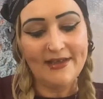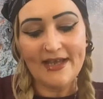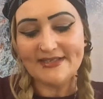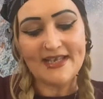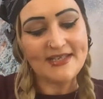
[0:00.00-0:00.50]

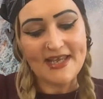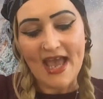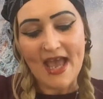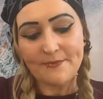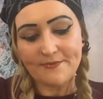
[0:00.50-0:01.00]
said,
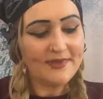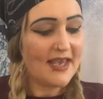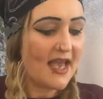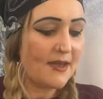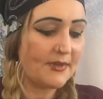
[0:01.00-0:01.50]

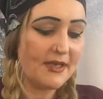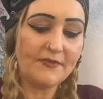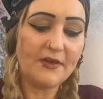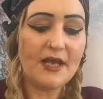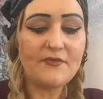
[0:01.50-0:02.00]
yep,
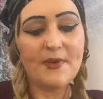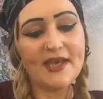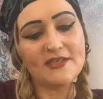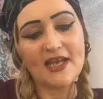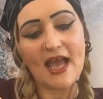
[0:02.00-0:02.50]
gotta have a
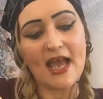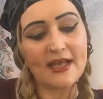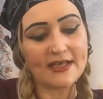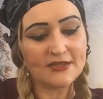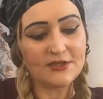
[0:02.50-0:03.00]
bit of
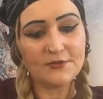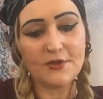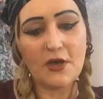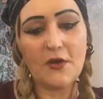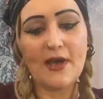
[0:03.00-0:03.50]
Jack. As you
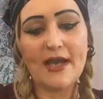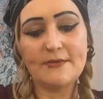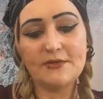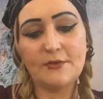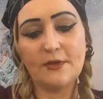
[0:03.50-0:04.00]
know, I
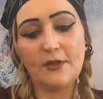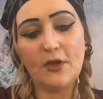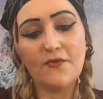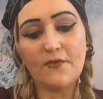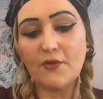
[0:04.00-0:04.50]
absolutely
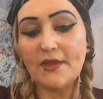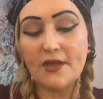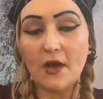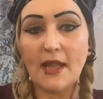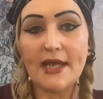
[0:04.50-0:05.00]
love. I've only
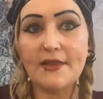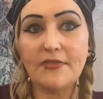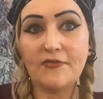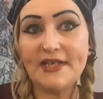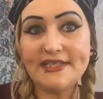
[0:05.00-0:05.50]
got like
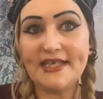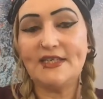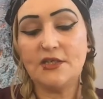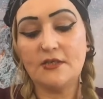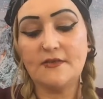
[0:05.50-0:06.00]
3
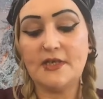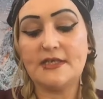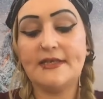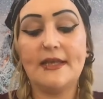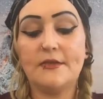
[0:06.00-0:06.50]
t-shirts of Jack
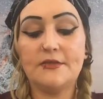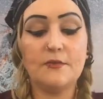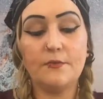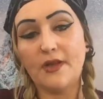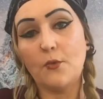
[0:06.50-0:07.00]

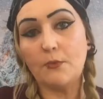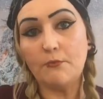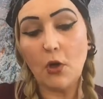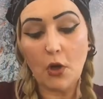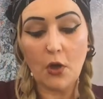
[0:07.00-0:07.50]
Skellington, but I want
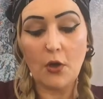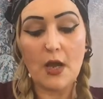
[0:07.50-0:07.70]
more.